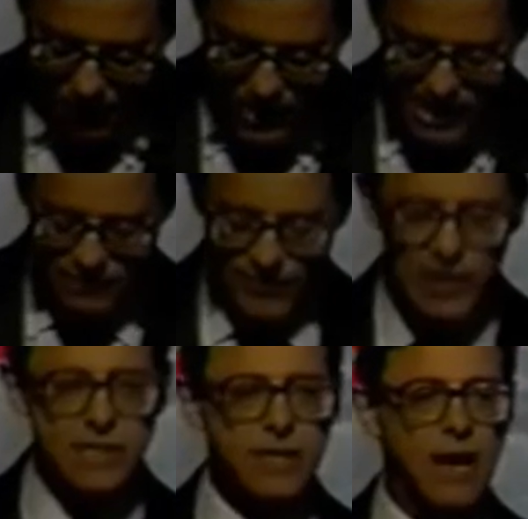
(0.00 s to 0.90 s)
We need
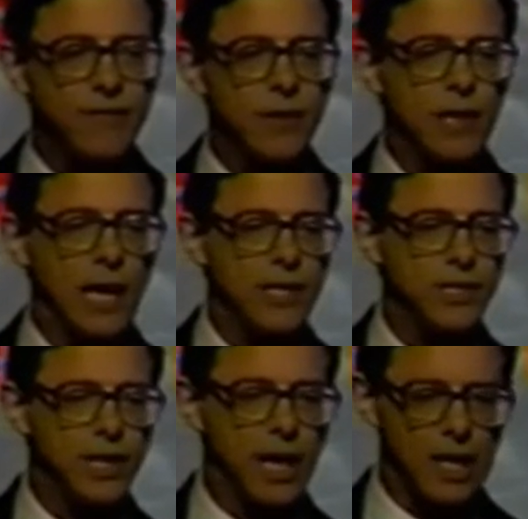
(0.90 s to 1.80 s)
philosophical
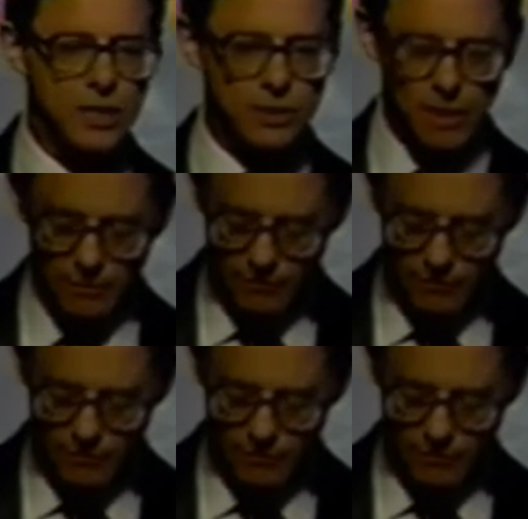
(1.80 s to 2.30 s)
education